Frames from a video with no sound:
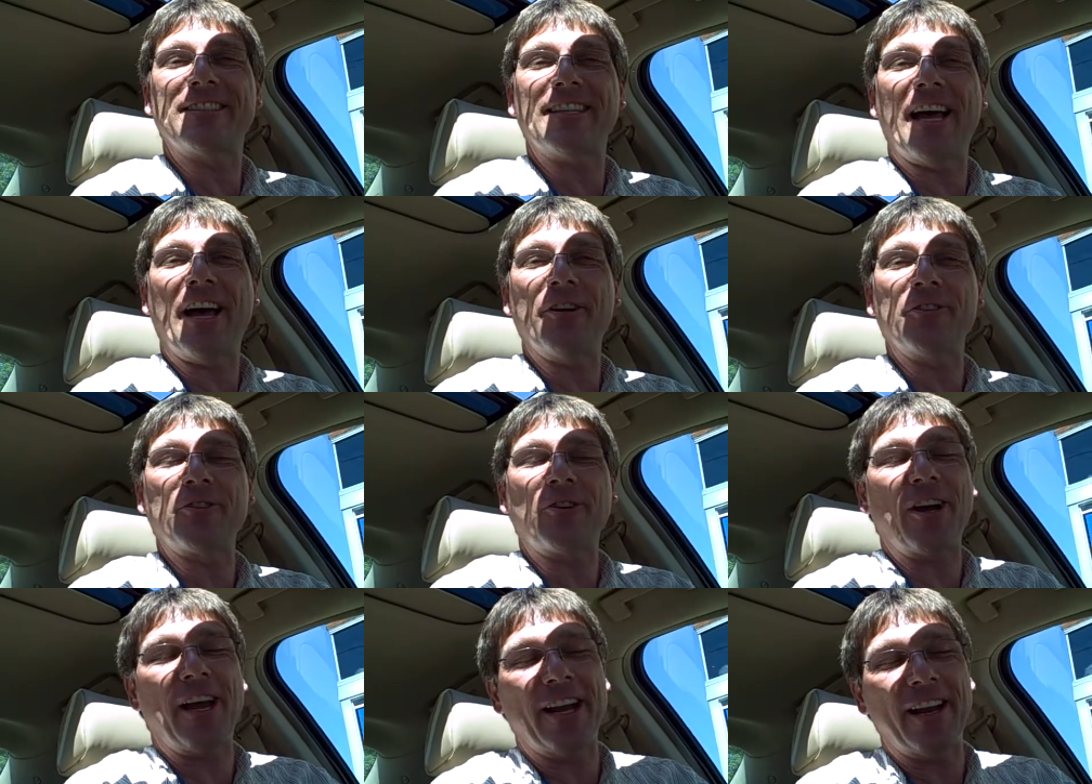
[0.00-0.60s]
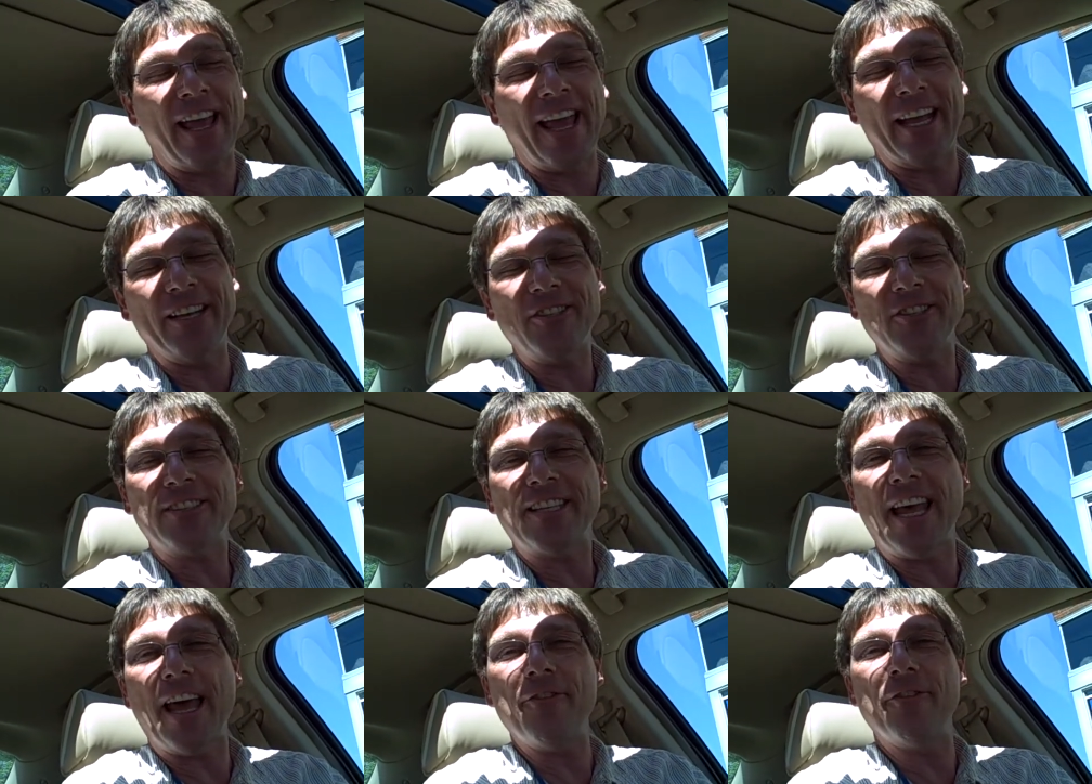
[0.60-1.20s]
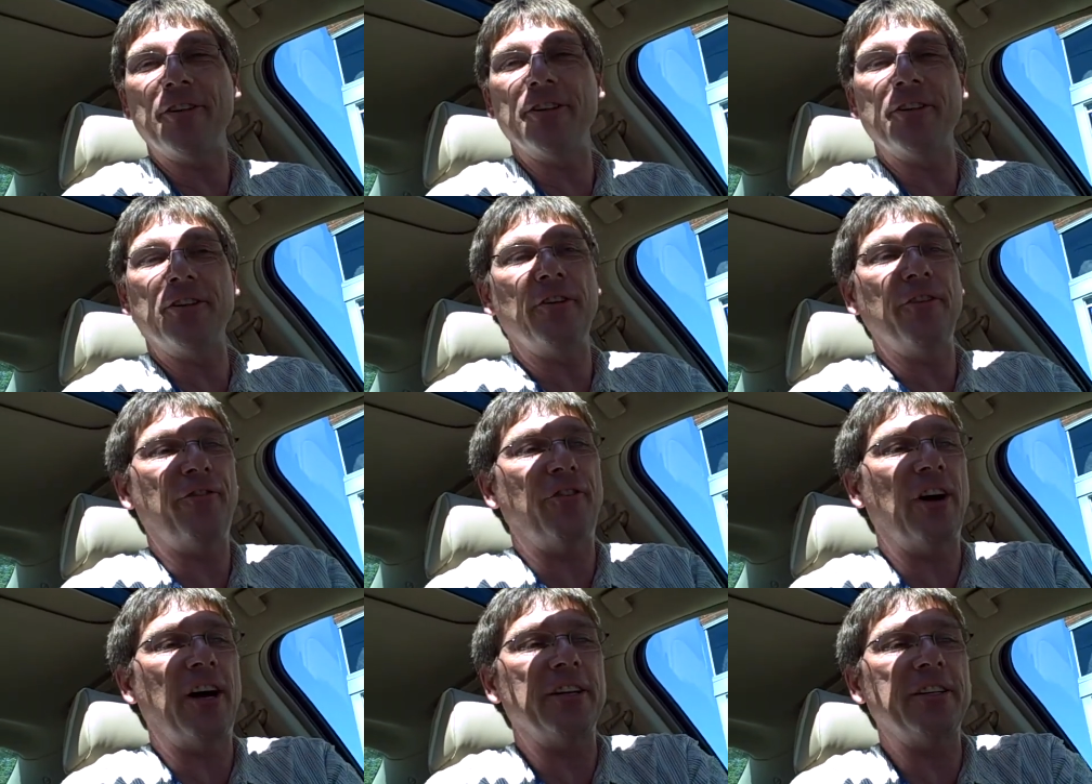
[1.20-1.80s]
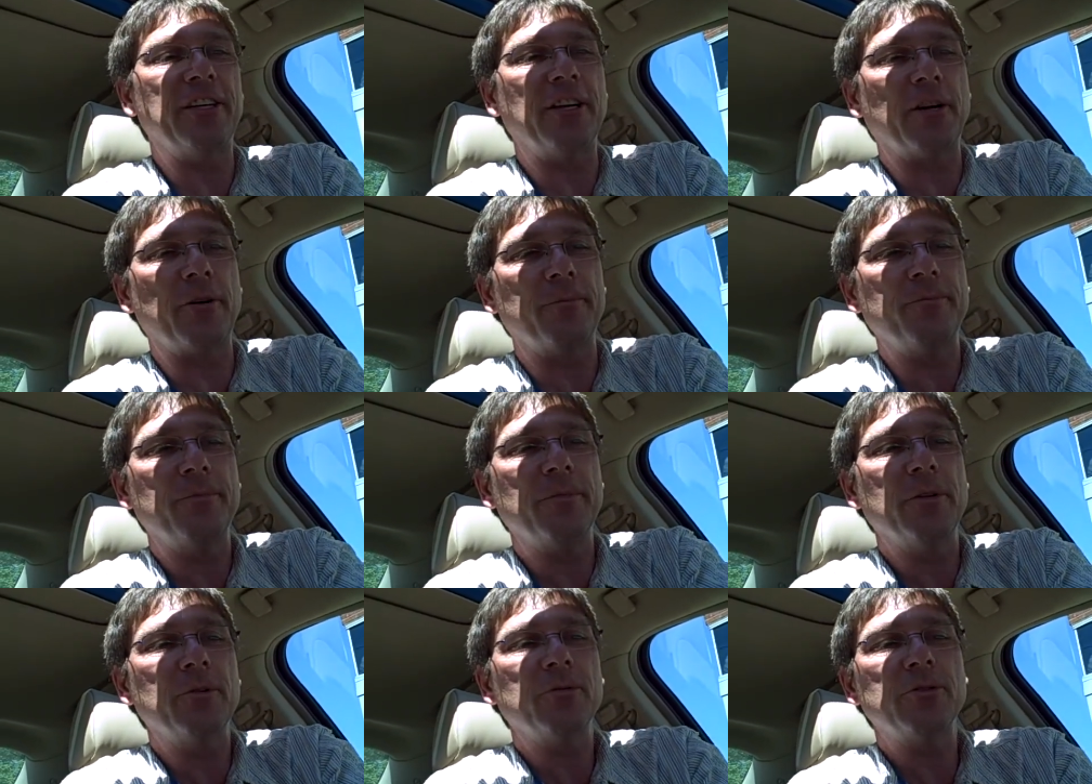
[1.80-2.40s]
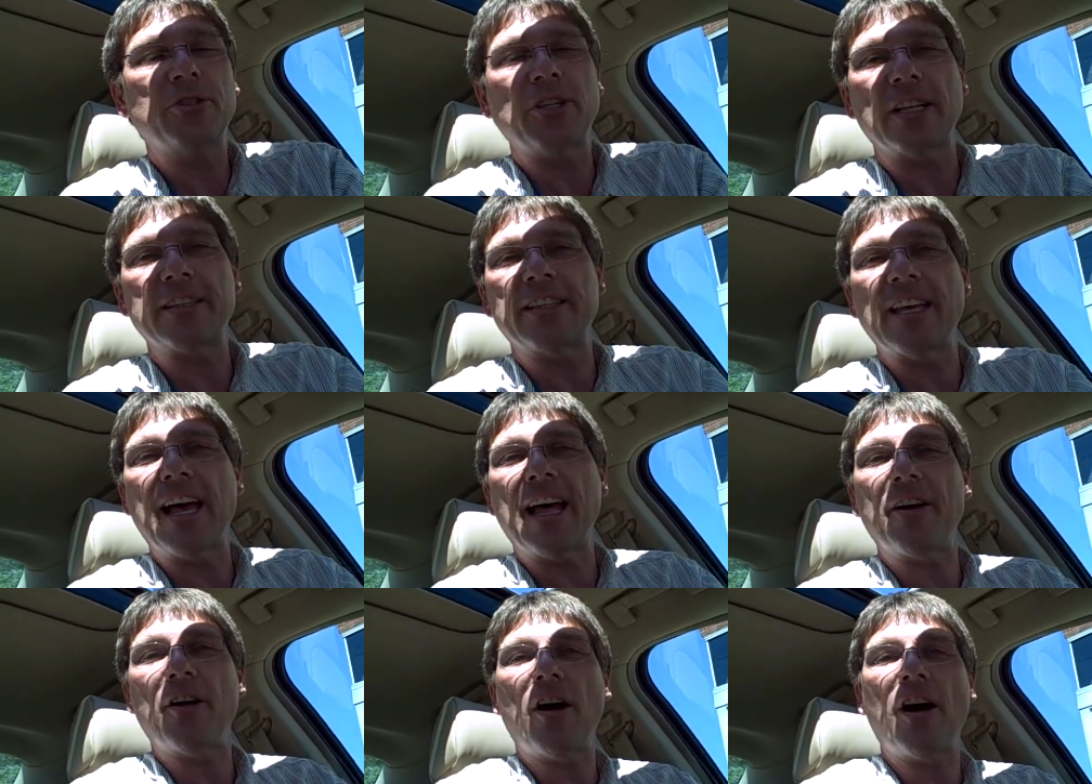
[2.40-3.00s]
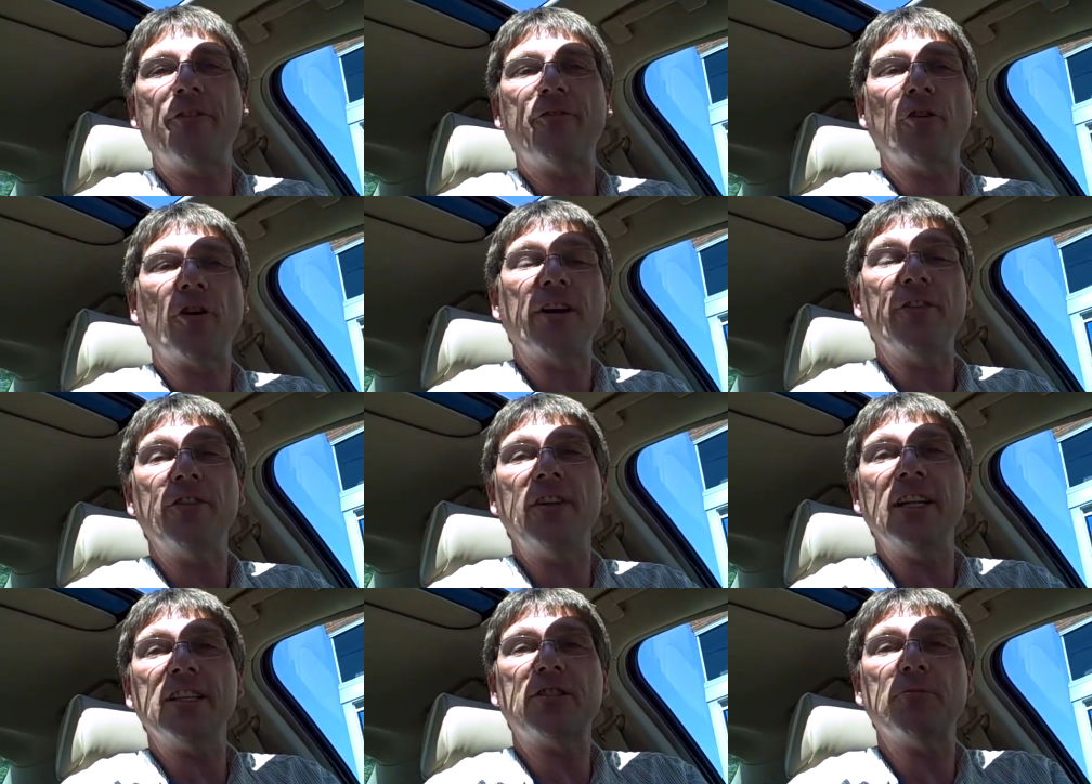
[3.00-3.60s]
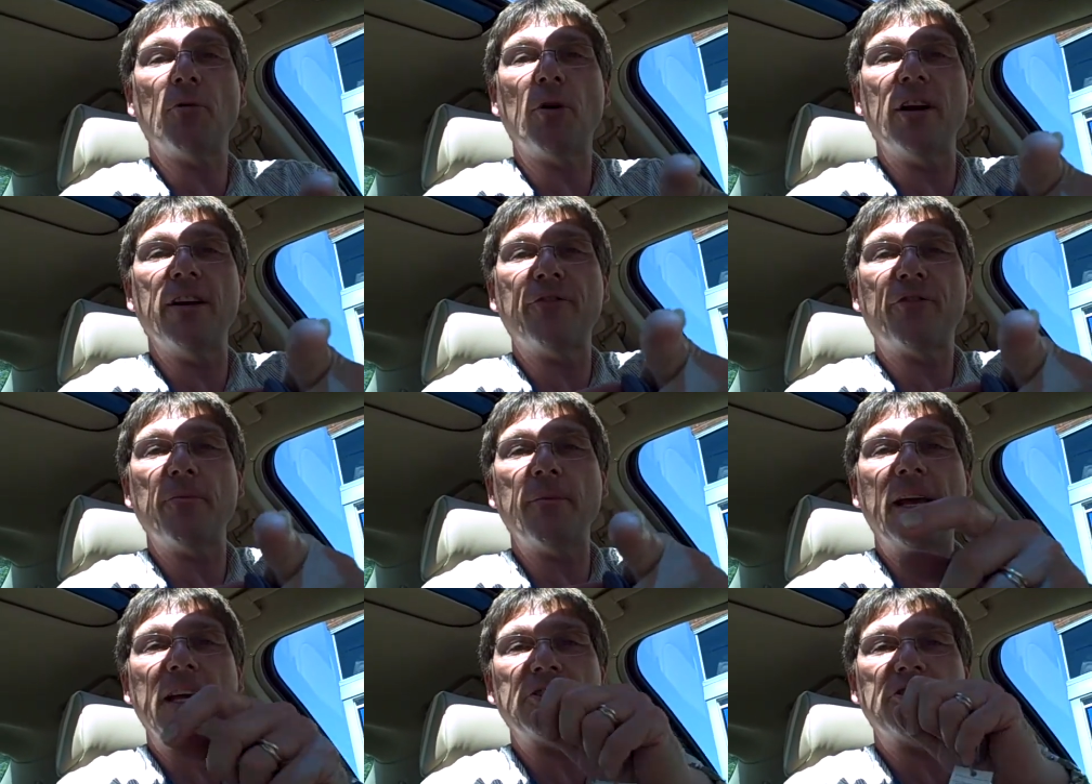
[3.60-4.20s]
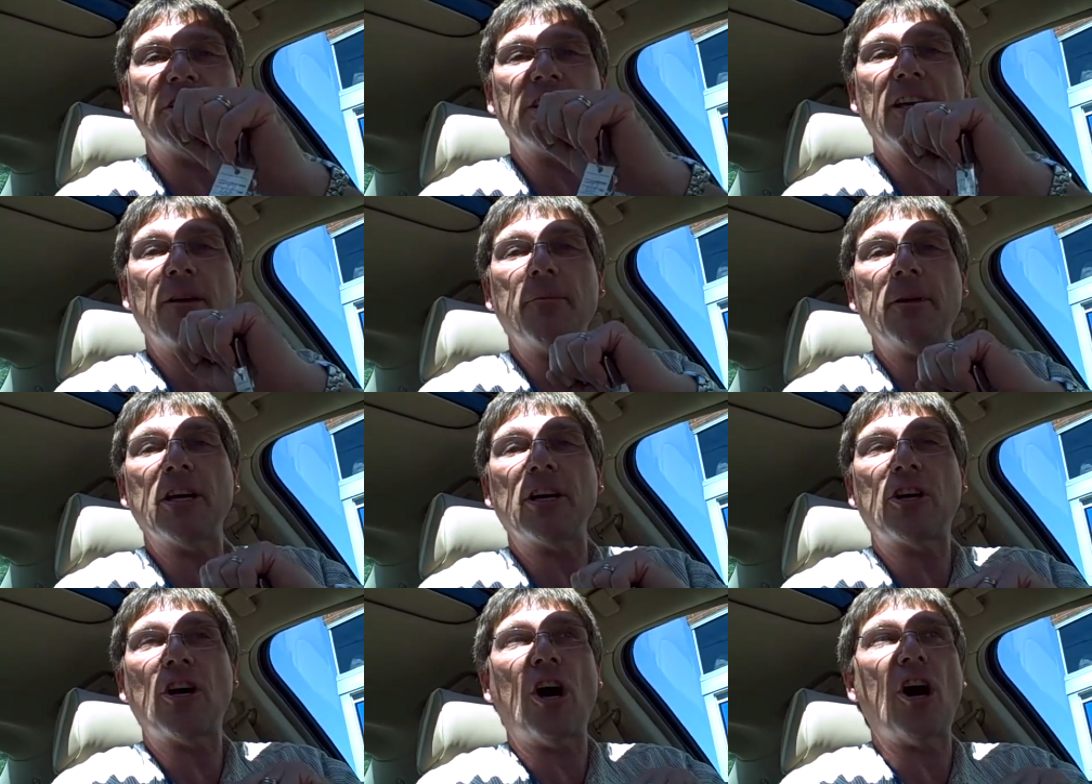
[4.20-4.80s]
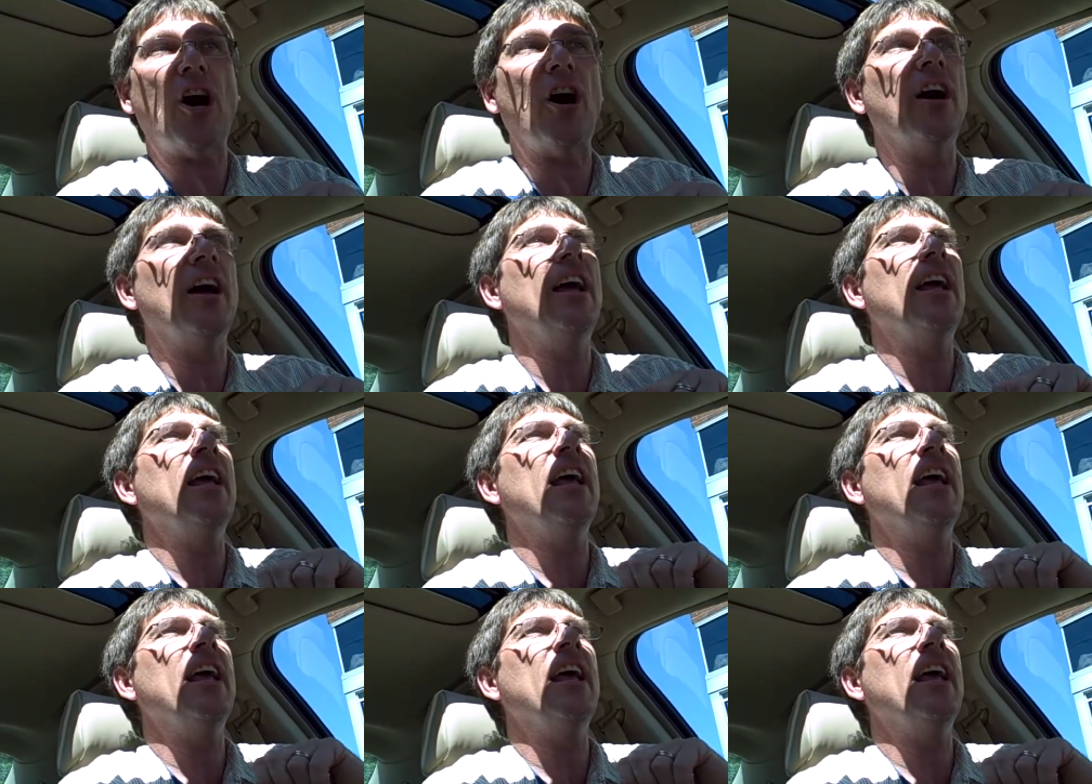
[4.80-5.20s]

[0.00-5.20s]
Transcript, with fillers: sound great. Hey, just having a little fun here. Shut that off for you. If you need some more information, give me a call.